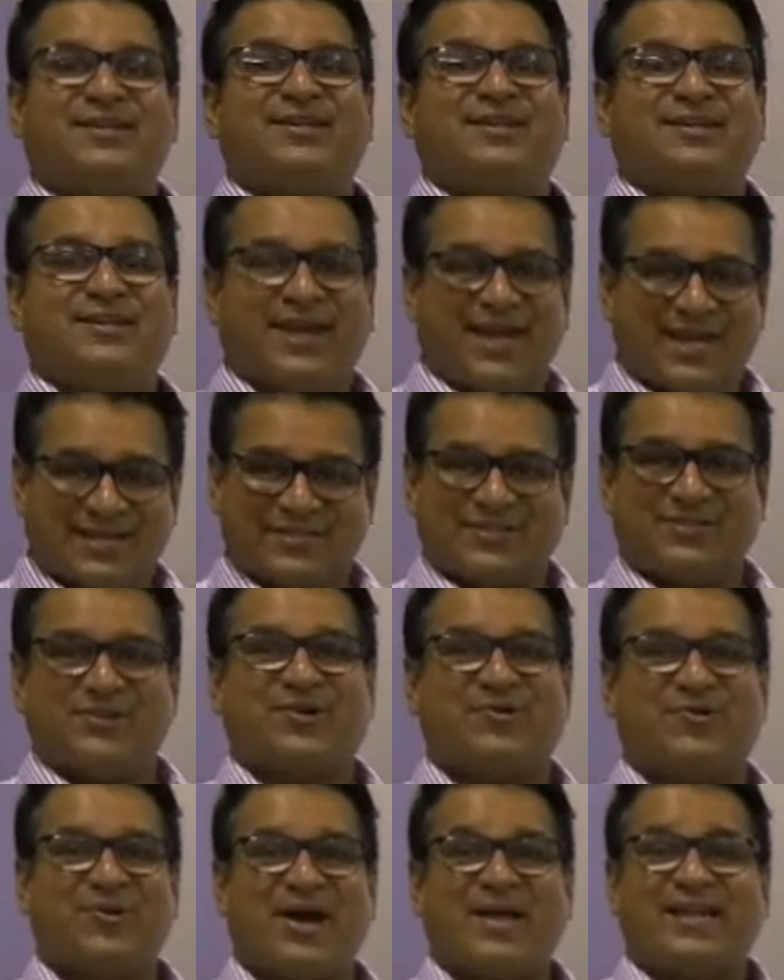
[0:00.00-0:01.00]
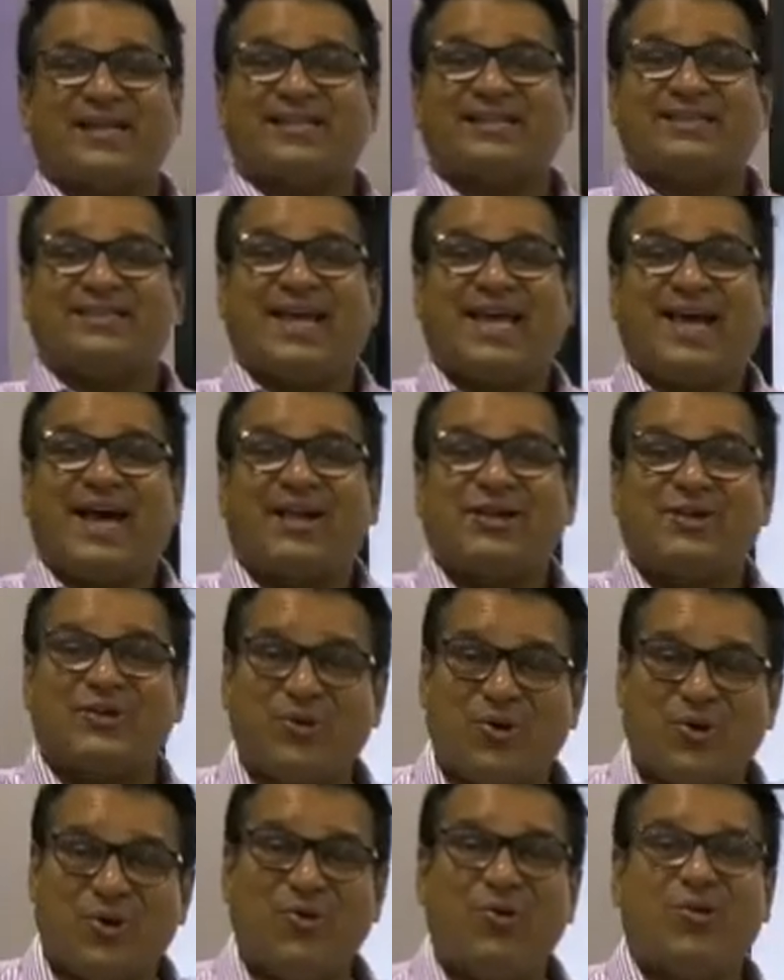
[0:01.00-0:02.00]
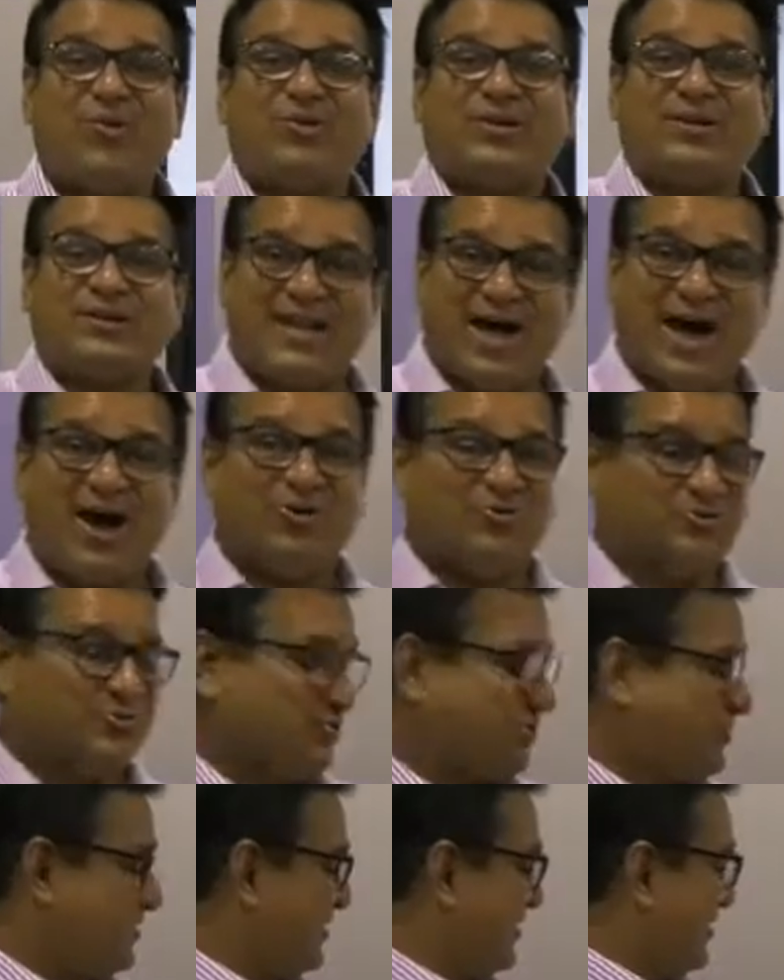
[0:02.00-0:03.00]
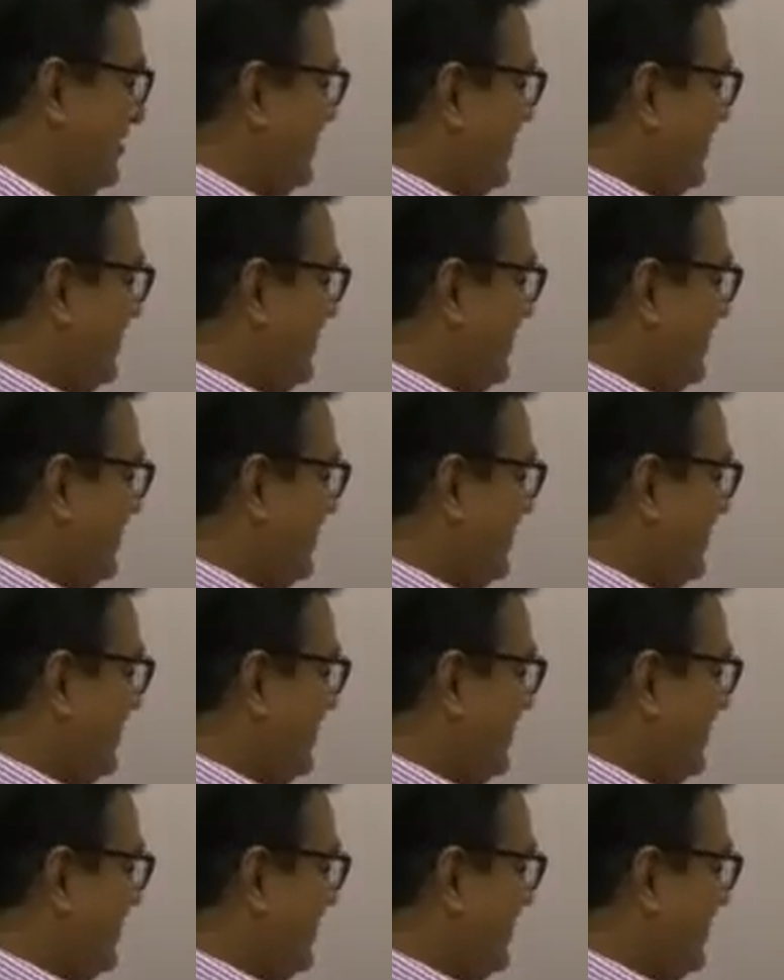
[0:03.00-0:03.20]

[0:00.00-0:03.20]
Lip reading: Yes, you're right. There are no nouns.